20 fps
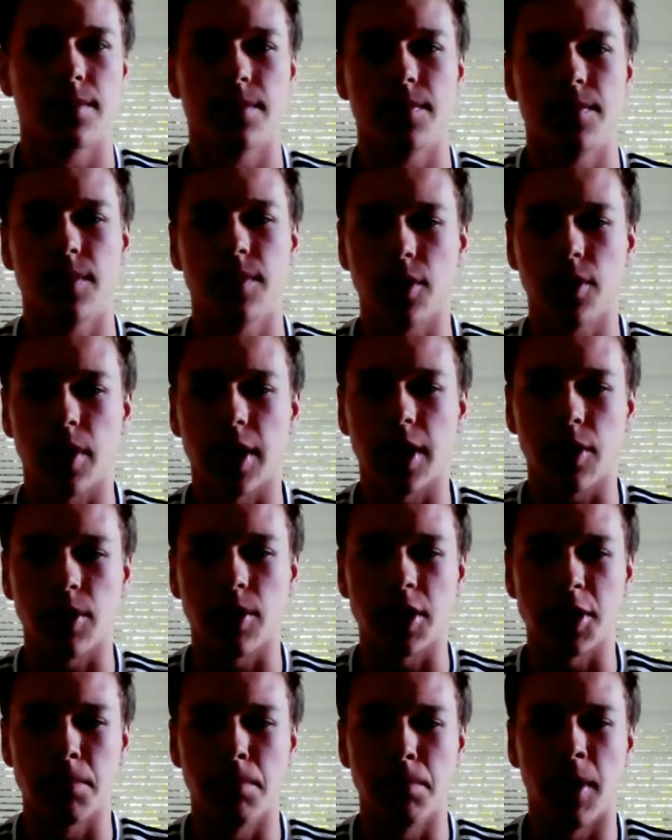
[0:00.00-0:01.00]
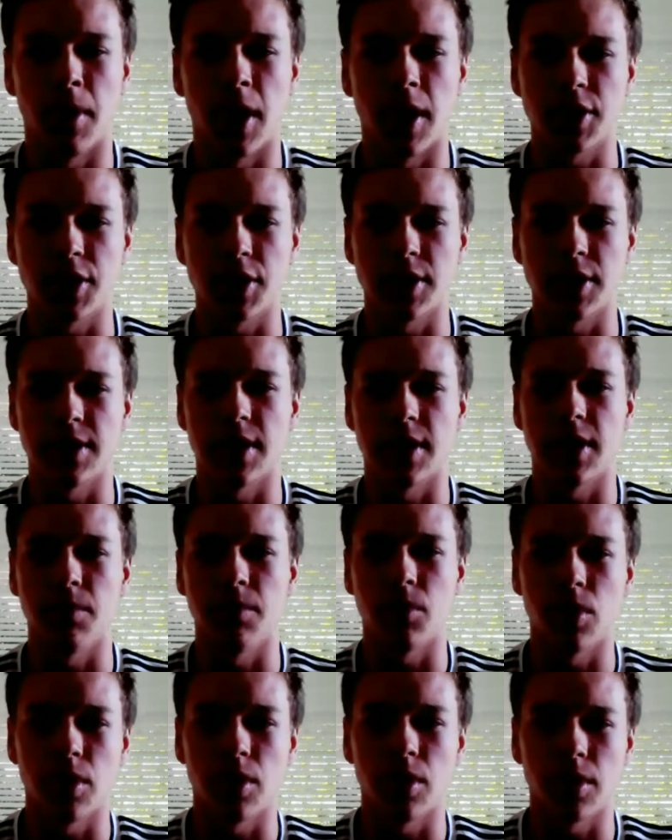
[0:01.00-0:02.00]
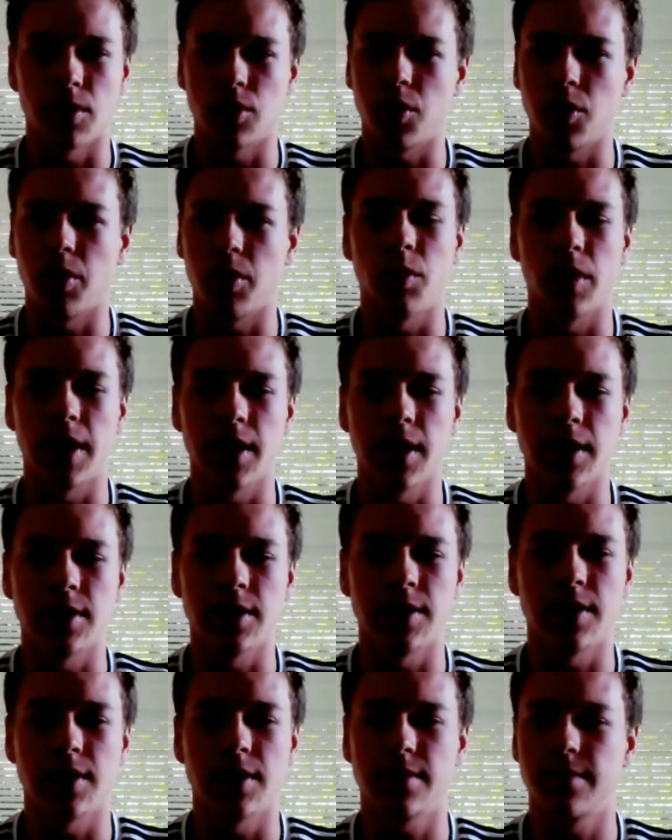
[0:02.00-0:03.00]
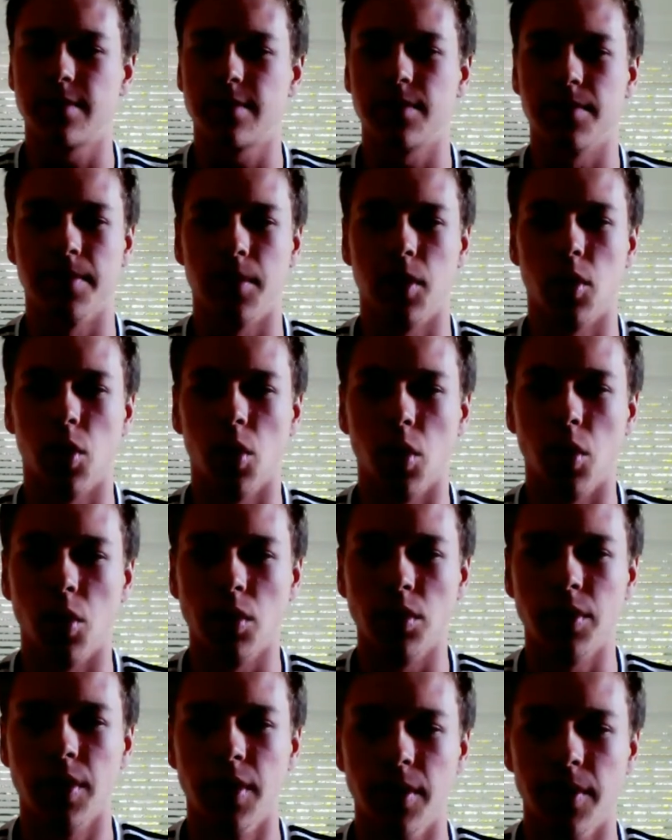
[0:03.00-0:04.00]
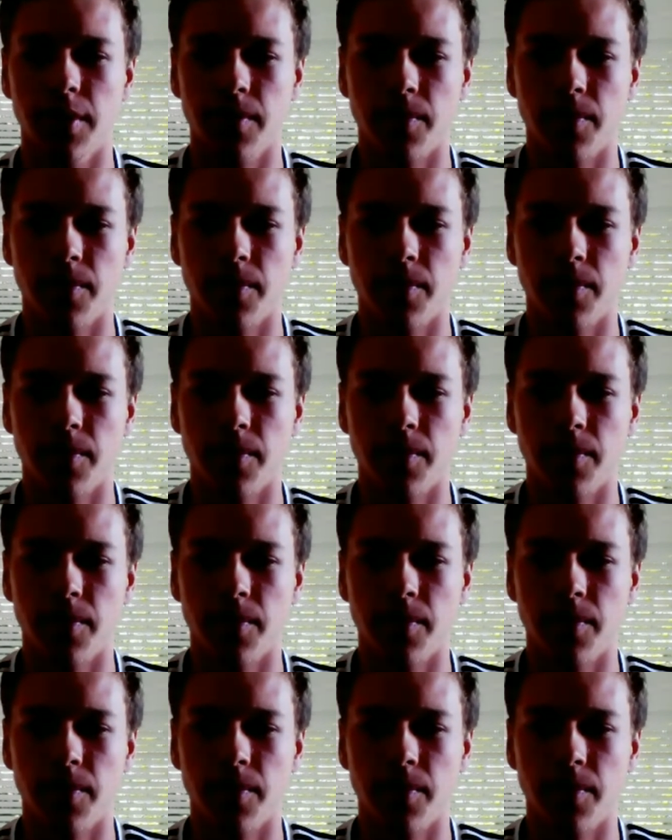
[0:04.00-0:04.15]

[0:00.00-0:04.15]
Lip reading: great Chris Bosh is anymore. Dwayne Wade's old.